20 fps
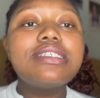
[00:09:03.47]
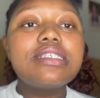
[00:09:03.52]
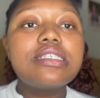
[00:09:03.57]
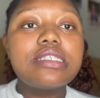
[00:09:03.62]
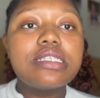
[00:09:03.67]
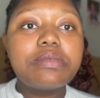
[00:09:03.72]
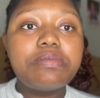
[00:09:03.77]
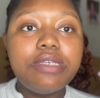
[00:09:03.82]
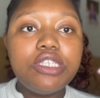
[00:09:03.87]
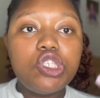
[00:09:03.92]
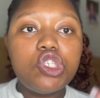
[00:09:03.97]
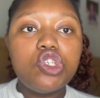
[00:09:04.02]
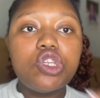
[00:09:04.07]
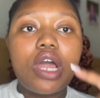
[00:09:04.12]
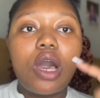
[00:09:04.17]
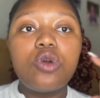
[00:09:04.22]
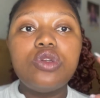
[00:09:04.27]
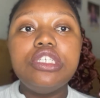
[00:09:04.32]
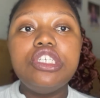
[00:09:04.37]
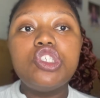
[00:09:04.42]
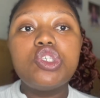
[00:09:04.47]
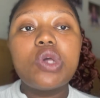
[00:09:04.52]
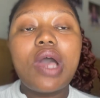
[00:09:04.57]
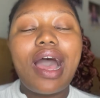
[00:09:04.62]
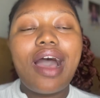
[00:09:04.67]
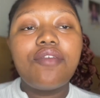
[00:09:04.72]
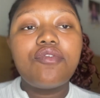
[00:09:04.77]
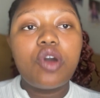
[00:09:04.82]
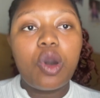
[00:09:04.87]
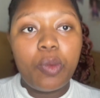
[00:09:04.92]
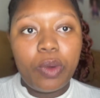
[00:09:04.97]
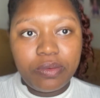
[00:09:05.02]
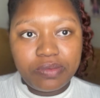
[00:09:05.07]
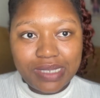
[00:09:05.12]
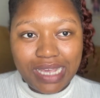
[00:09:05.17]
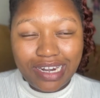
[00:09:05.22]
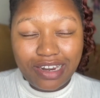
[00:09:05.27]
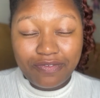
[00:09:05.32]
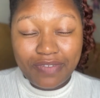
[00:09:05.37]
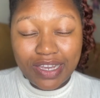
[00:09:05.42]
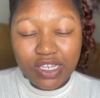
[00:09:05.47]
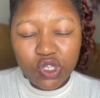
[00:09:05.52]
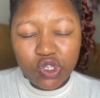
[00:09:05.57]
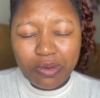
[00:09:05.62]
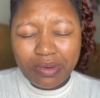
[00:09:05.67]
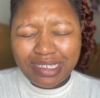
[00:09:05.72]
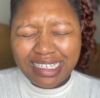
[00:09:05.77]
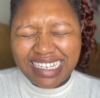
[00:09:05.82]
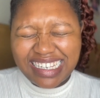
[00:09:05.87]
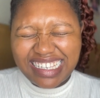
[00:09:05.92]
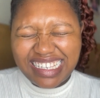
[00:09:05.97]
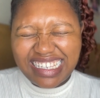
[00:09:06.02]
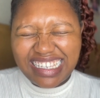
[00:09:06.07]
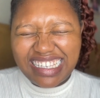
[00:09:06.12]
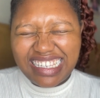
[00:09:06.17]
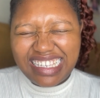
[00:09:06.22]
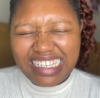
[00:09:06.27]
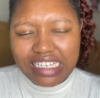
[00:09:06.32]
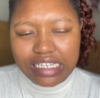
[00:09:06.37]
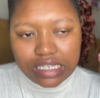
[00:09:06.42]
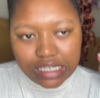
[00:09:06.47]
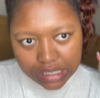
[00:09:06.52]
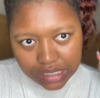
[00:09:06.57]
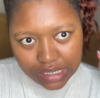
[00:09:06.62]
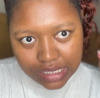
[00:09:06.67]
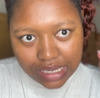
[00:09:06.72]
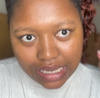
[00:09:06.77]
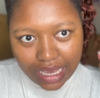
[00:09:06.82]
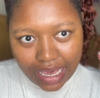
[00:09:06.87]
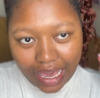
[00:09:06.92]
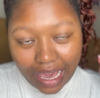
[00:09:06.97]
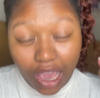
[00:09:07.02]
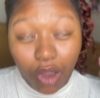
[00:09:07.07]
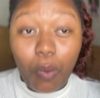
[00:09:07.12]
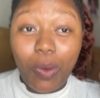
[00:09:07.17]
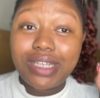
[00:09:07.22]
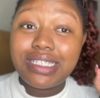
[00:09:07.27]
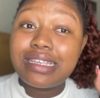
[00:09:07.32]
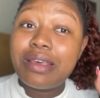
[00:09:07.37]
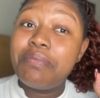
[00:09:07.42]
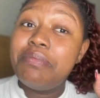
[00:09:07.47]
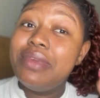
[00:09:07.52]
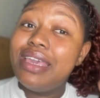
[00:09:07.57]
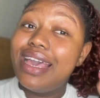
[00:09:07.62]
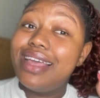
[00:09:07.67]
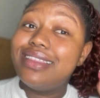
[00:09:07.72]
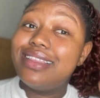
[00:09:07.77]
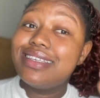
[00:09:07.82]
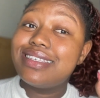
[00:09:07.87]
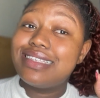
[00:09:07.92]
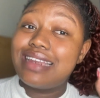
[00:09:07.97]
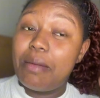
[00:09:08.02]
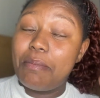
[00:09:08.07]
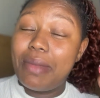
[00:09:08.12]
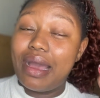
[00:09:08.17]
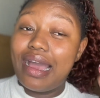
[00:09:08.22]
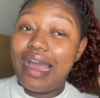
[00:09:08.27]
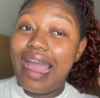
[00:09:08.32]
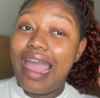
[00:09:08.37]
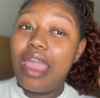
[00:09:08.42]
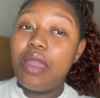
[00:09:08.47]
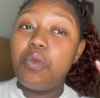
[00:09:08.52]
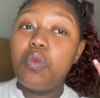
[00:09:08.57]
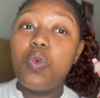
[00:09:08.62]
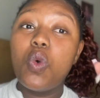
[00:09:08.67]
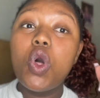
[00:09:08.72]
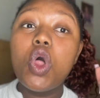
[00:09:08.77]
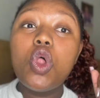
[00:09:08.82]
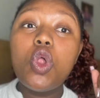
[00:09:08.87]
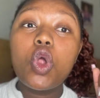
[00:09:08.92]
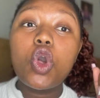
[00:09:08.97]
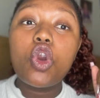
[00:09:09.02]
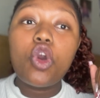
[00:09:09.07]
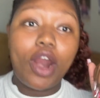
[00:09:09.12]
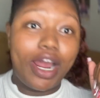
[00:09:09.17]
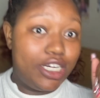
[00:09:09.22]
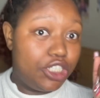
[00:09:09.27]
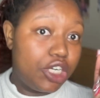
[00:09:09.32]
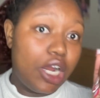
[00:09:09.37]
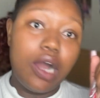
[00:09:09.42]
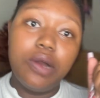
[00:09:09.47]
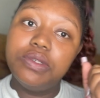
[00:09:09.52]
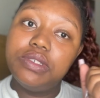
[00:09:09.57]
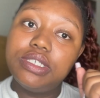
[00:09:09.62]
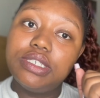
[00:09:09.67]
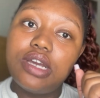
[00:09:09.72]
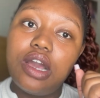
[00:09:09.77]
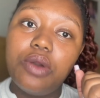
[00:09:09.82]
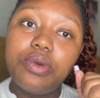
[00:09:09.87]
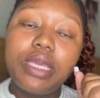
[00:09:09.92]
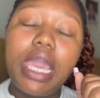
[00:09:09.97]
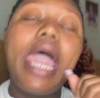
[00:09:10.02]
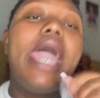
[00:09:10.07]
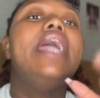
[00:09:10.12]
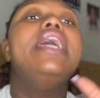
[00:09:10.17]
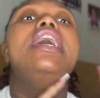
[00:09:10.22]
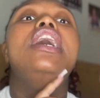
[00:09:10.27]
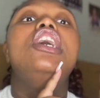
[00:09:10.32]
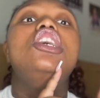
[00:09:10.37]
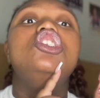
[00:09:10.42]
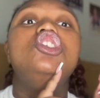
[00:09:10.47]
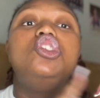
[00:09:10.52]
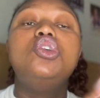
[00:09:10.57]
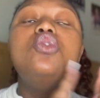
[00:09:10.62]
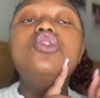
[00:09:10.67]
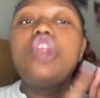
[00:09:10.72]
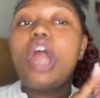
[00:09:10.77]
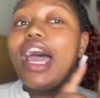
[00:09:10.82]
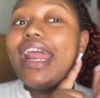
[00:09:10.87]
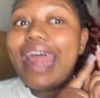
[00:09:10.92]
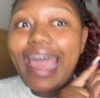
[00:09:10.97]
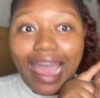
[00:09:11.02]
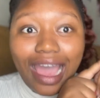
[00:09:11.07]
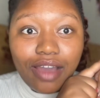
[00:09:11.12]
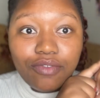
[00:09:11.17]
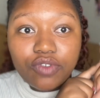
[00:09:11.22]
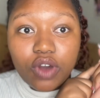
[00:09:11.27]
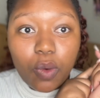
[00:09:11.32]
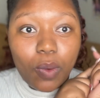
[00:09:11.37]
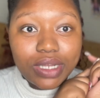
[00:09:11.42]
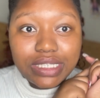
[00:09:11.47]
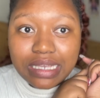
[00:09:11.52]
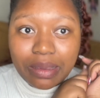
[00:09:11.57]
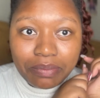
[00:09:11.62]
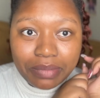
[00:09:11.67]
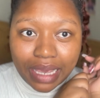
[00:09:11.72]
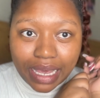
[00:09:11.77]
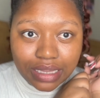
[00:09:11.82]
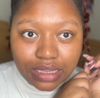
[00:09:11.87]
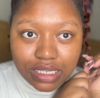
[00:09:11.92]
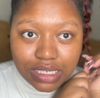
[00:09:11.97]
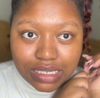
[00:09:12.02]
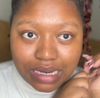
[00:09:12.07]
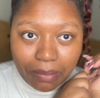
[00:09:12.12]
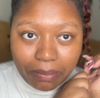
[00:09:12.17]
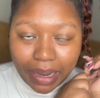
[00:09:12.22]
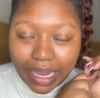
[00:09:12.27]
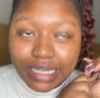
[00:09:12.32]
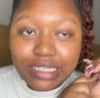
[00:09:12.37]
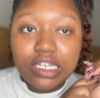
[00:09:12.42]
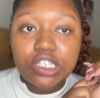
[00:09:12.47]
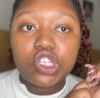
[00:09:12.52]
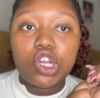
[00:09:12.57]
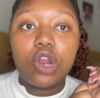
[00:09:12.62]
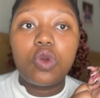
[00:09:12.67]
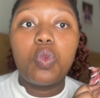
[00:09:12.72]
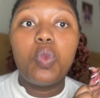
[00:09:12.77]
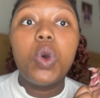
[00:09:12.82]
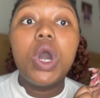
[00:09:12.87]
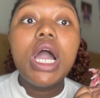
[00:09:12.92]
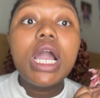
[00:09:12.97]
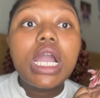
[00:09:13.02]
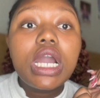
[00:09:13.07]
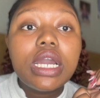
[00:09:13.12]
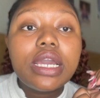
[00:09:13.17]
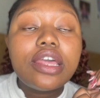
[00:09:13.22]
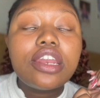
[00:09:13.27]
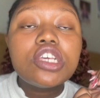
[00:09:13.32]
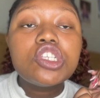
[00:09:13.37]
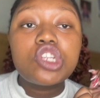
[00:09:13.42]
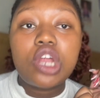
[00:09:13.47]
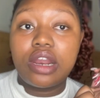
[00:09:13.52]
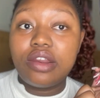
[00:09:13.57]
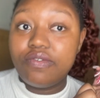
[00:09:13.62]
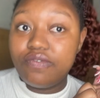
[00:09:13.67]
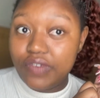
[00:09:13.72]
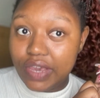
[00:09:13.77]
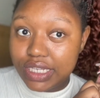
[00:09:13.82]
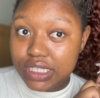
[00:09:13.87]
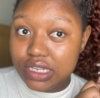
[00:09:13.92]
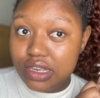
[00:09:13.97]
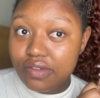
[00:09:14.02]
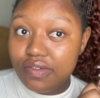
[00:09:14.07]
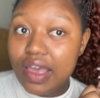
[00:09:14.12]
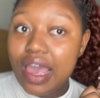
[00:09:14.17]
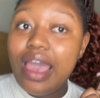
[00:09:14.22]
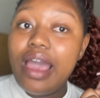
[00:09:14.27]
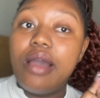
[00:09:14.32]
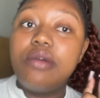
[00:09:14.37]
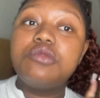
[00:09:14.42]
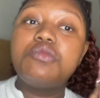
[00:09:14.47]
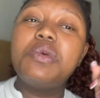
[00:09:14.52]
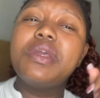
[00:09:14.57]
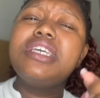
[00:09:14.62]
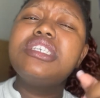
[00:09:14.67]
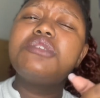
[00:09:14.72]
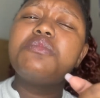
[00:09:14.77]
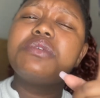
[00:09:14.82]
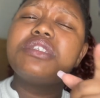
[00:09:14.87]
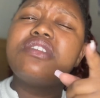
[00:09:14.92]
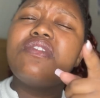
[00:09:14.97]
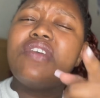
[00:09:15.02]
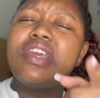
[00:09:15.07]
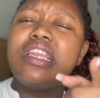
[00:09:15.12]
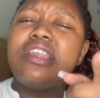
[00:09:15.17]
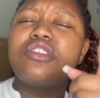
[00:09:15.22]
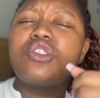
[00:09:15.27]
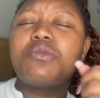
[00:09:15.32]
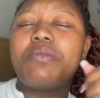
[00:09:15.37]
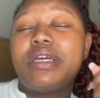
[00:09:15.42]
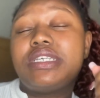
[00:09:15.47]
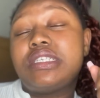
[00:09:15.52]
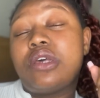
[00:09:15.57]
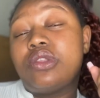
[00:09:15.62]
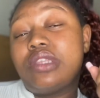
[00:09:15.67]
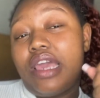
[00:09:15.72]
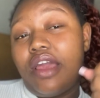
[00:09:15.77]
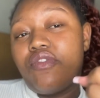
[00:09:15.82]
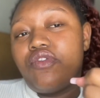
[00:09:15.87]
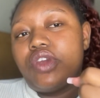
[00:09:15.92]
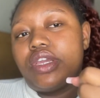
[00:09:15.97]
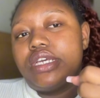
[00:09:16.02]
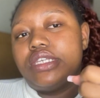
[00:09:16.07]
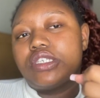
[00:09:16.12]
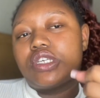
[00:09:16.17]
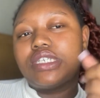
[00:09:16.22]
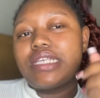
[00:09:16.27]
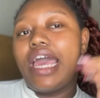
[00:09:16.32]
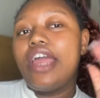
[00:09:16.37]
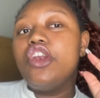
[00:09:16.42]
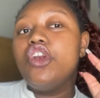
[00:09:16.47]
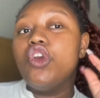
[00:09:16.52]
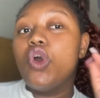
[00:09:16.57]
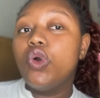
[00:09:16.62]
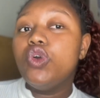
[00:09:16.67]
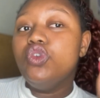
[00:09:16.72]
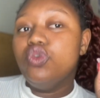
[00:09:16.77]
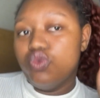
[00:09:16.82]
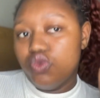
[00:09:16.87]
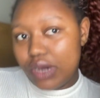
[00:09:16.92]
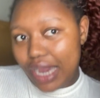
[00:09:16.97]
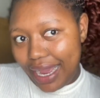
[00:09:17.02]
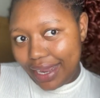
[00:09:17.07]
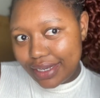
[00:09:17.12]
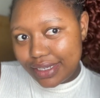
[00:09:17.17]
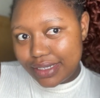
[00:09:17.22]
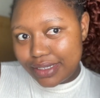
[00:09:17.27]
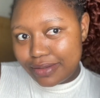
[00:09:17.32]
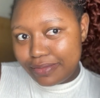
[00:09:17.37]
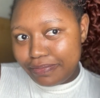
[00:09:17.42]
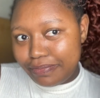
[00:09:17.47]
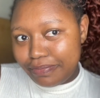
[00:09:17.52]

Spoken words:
this means you now need to have a website. If I so much as see a WhatsApp me at this number, I will crash out, okay? Do not have a WhatsApp me at this number. It does not work. It is not effective. I'm speaking specifically to my South Africans because I know you guys.